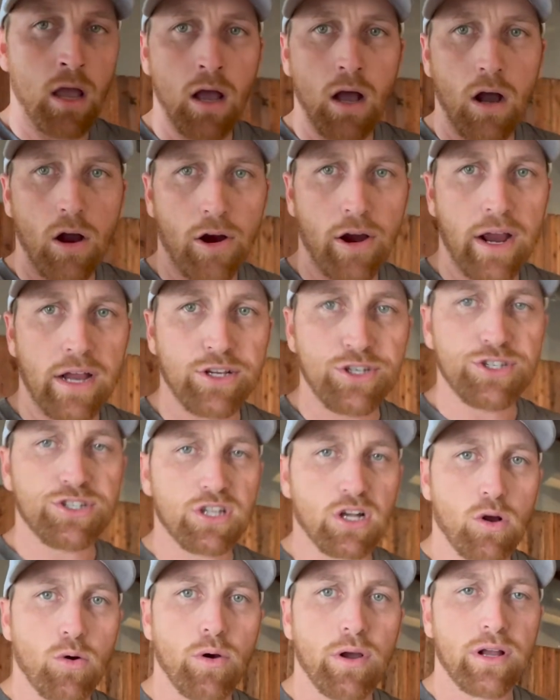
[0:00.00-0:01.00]
All right, just a
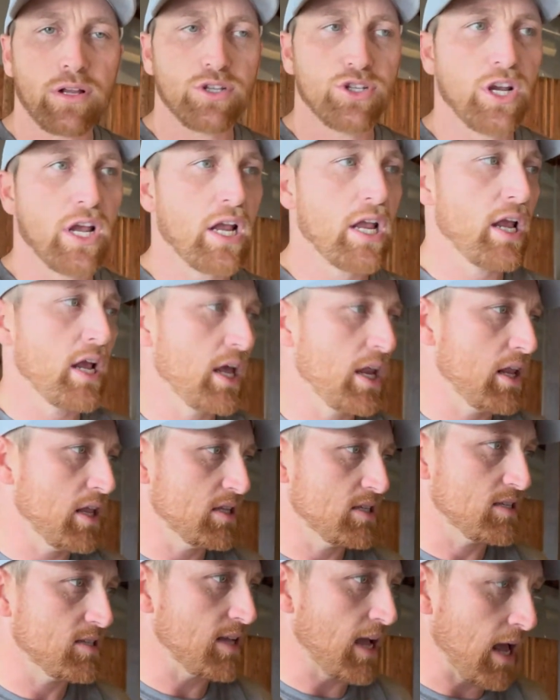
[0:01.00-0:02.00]
quick check-in.
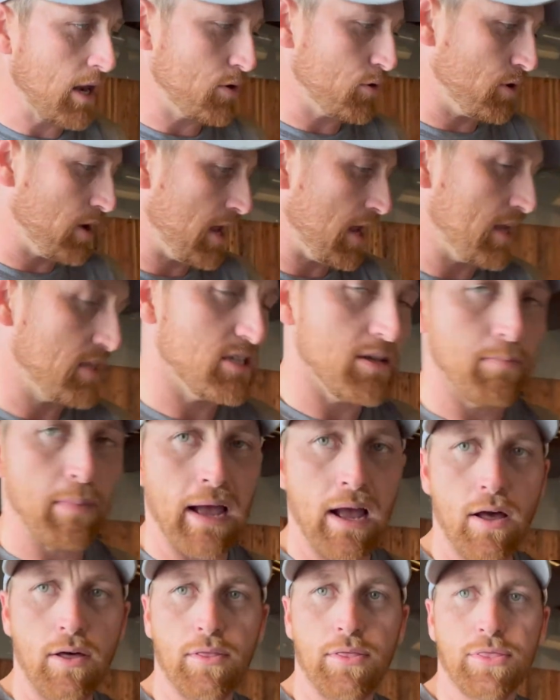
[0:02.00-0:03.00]
It's Saturday. It's
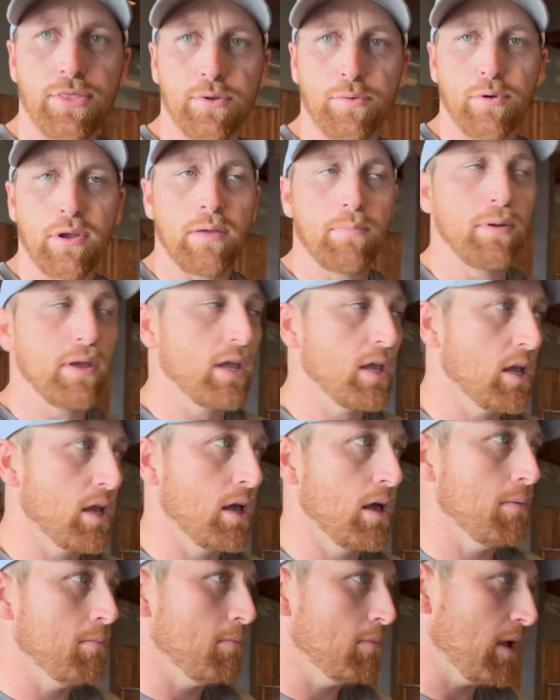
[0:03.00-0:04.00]
about 3
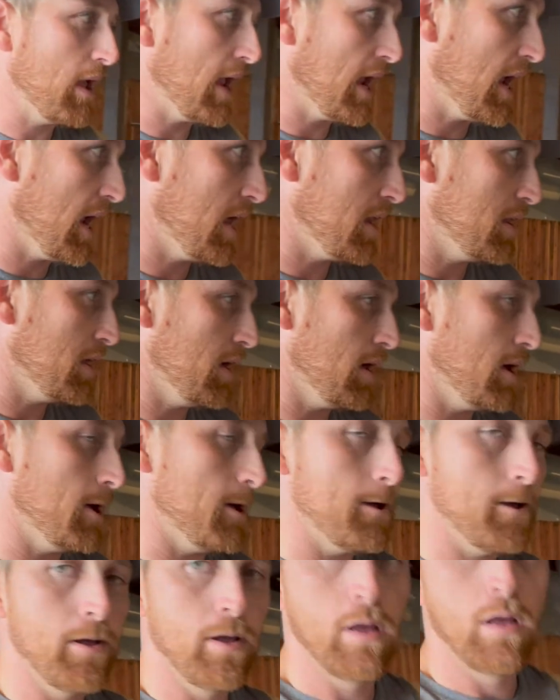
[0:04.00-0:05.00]
p.m. and
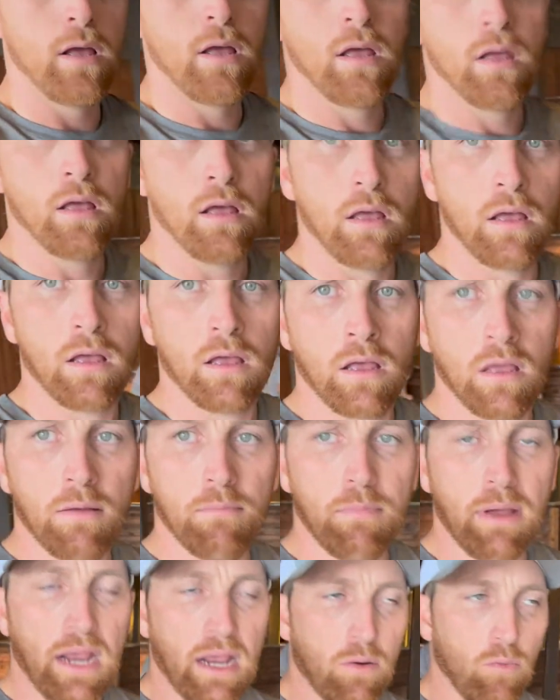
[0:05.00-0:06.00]

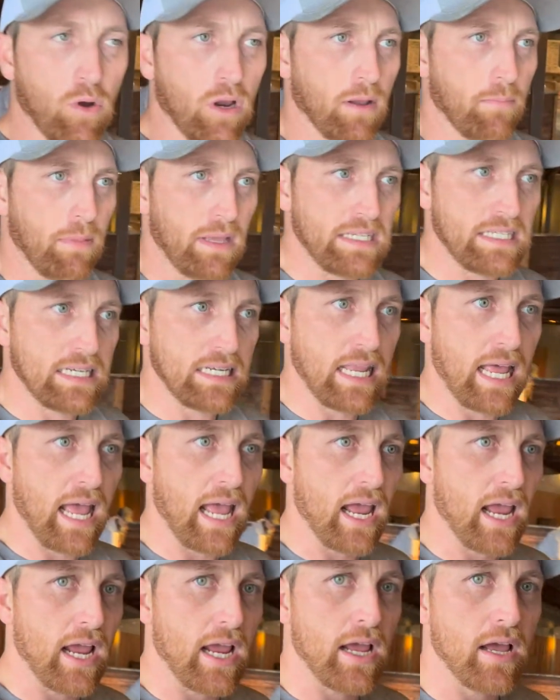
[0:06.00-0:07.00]
man, what a busy
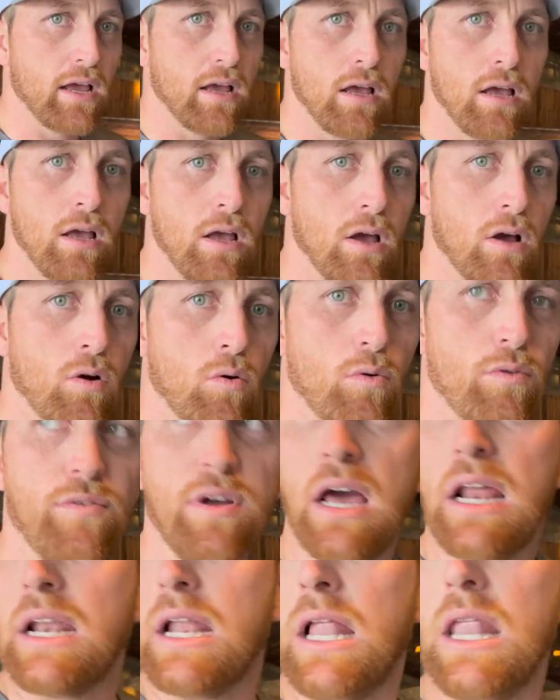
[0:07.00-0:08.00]
day. We've
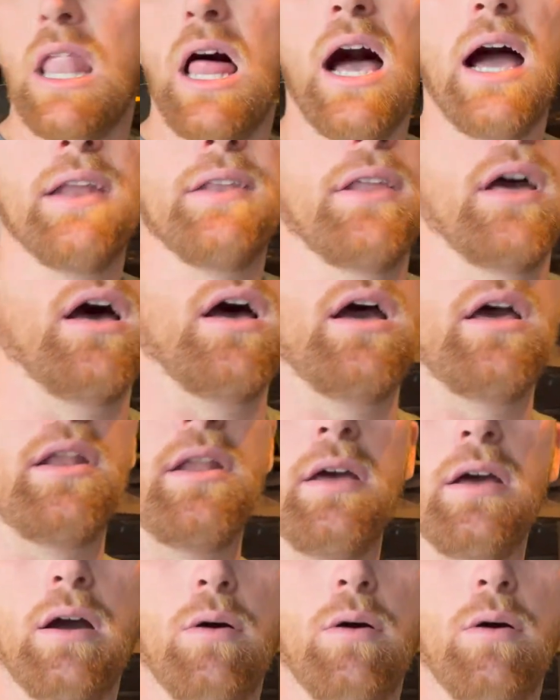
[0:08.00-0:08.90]
gotten a lot done.